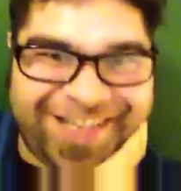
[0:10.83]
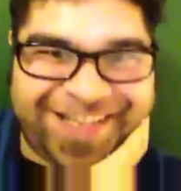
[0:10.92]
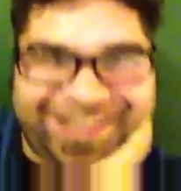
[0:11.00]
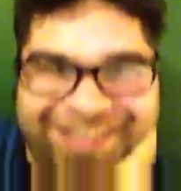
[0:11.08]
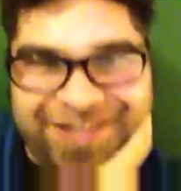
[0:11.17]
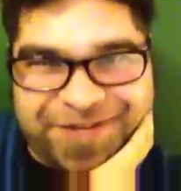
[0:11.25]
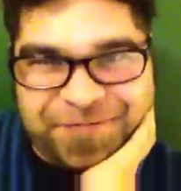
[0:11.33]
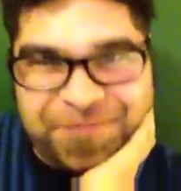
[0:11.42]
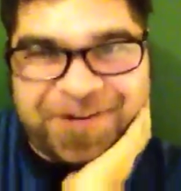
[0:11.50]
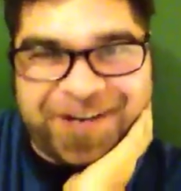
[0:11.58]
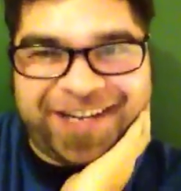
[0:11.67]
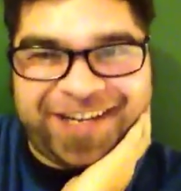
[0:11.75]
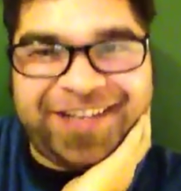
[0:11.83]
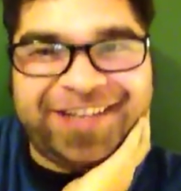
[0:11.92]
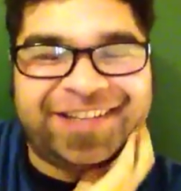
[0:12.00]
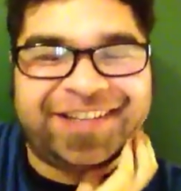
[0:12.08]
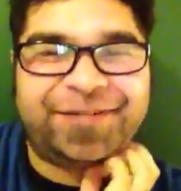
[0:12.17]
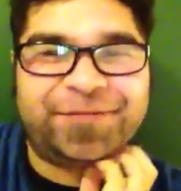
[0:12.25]
because it's so pretty.
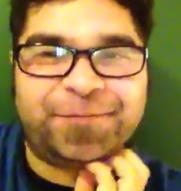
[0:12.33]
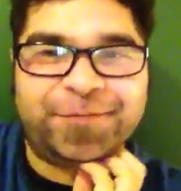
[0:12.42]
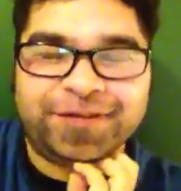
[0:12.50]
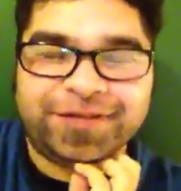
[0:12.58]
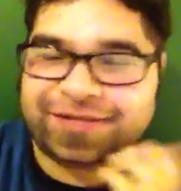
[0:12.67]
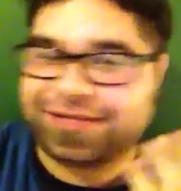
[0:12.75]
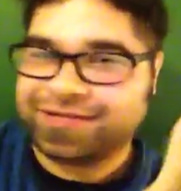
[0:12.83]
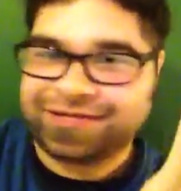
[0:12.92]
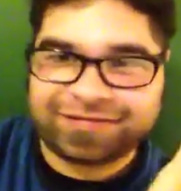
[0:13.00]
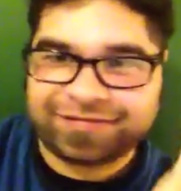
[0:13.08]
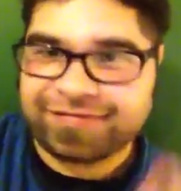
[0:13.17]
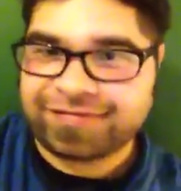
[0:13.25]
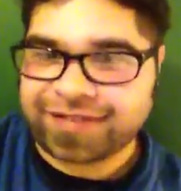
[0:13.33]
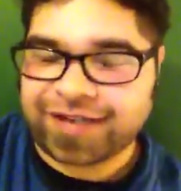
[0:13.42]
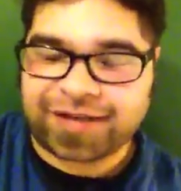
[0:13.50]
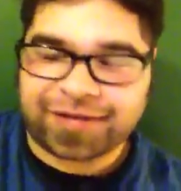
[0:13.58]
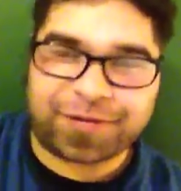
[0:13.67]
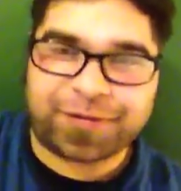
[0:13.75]
I
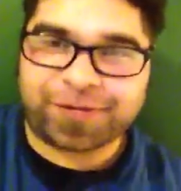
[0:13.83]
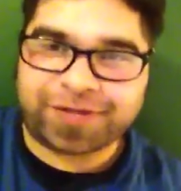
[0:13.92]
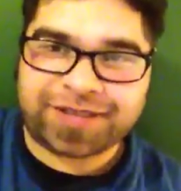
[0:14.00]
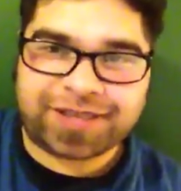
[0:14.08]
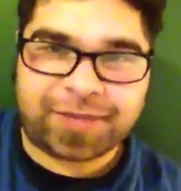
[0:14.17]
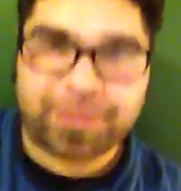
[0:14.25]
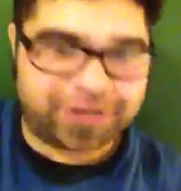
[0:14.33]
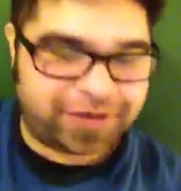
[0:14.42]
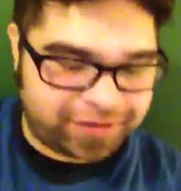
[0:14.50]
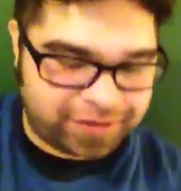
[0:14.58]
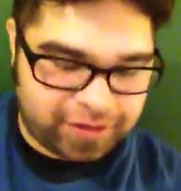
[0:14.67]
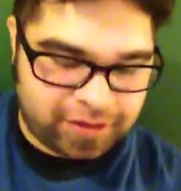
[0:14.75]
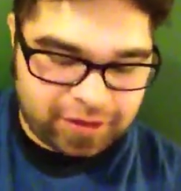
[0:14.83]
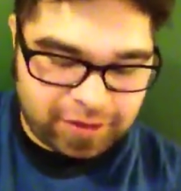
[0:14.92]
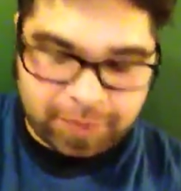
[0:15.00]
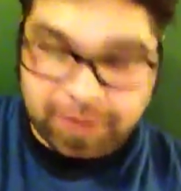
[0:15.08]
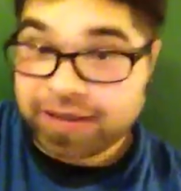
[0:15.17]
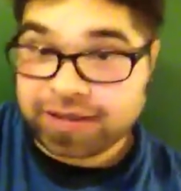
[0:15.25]
don't know what just happened there,
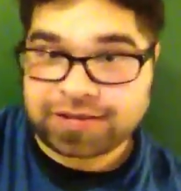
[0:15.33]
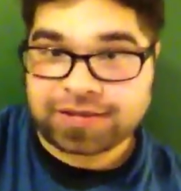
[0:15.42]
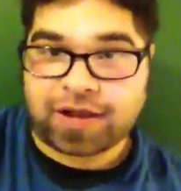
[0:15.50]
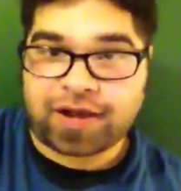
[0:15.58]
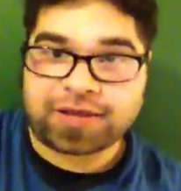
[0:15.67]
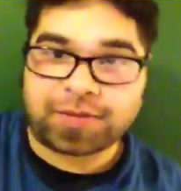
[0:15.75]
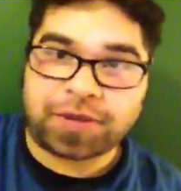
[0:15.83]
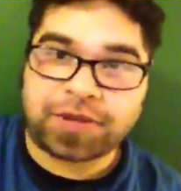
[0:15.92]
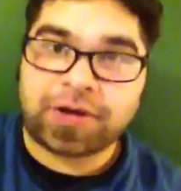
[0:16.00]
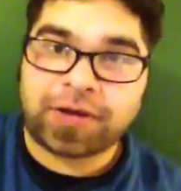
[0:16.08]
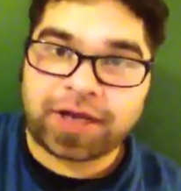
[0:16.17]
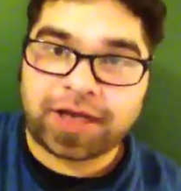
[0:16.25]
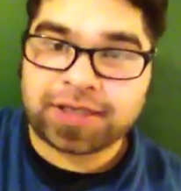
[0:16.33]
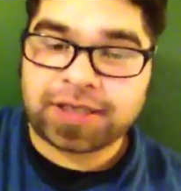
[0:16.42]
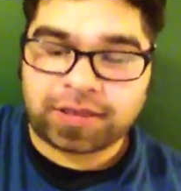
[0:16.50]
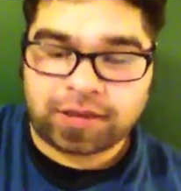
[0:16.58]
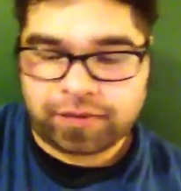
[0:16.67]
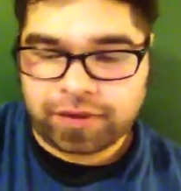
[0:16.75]
but it's an awesome guitar case. I
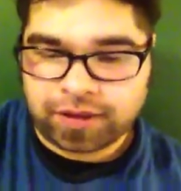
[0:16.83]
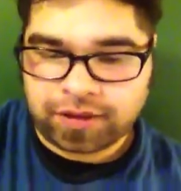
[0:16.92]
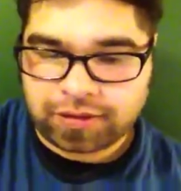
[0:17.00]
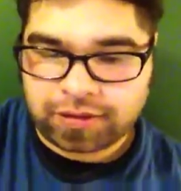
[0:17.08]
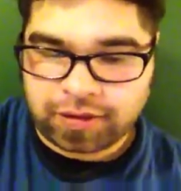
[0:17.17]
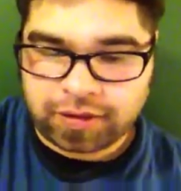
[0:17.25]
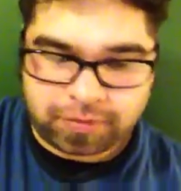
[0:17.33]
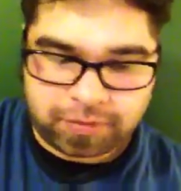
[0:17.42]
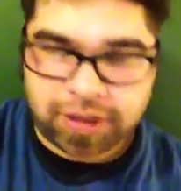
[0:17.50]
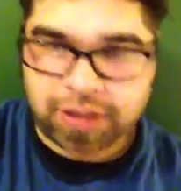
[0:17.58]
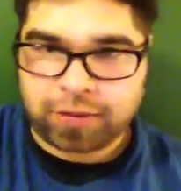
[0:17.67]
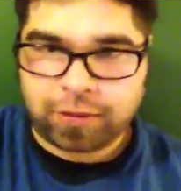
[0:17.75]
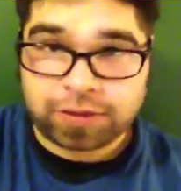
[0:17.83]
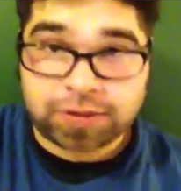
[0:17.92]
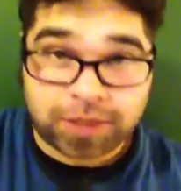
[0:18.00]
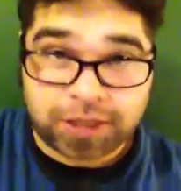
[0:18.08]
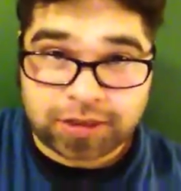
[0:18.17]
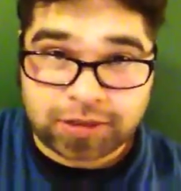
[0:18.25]
love it. It holds
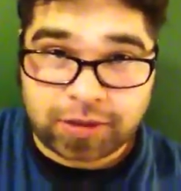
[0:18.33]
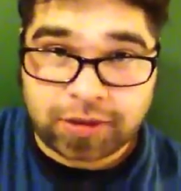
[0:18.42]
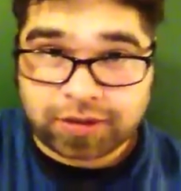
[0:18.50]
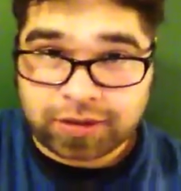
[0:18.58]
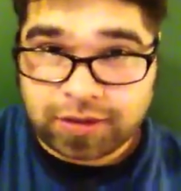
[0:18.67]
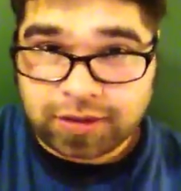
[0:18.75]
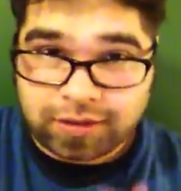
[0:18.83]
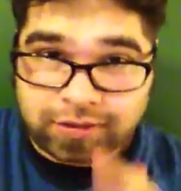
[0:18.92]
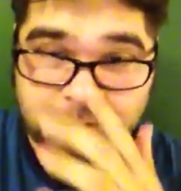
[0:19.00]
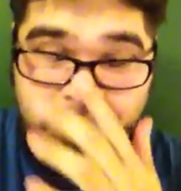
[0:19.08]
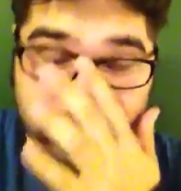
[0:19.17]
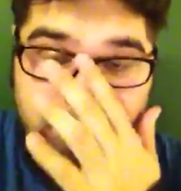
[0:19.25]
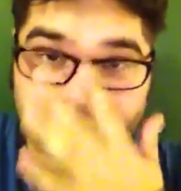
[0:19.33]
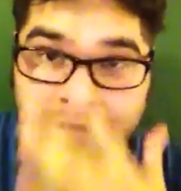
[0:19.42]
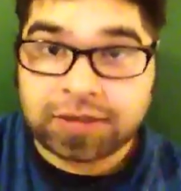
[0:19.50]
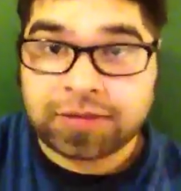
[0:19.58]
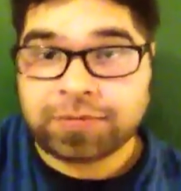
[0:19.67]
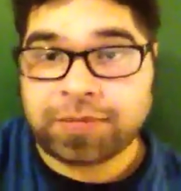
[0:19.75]
my guitar, which
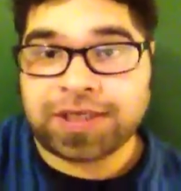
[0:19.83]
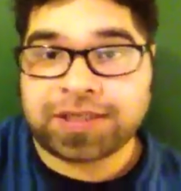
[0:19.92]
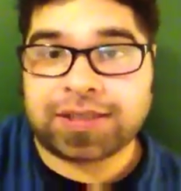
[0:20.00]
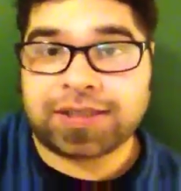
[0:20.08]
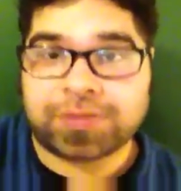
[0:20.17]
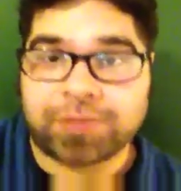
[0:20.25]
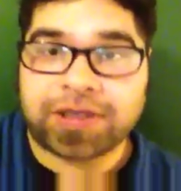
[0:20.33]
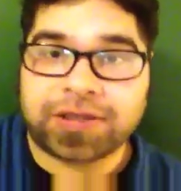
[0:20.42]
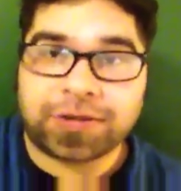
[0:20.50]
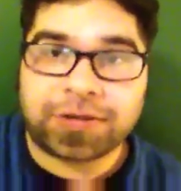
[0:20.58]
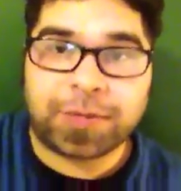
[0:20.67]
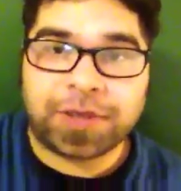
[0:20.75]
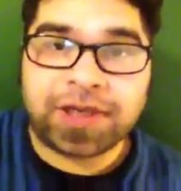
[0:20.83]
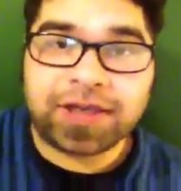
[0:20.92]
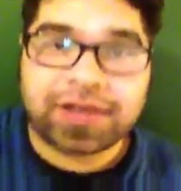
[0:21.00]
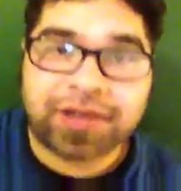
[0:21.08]
makes it special to me.